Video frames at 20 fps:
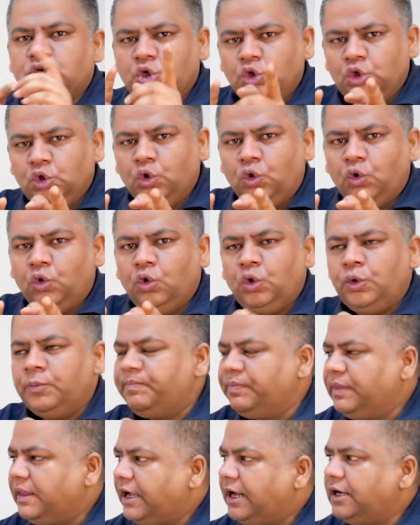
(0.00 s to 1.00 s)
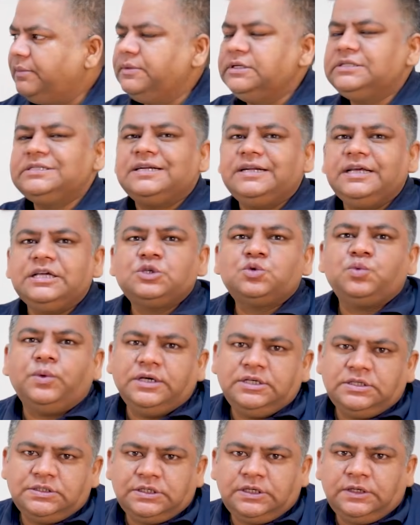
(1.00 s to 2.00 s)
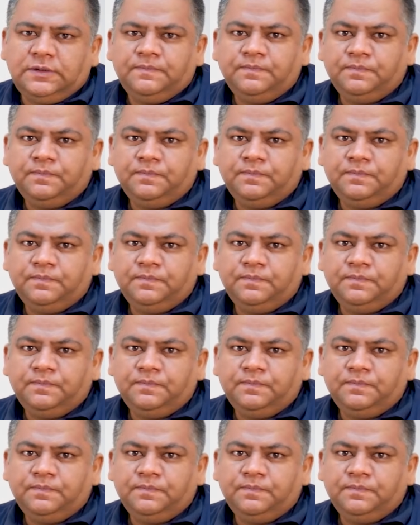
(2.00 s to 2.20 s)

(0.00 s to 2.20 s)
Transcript: you and Mr. XYZ.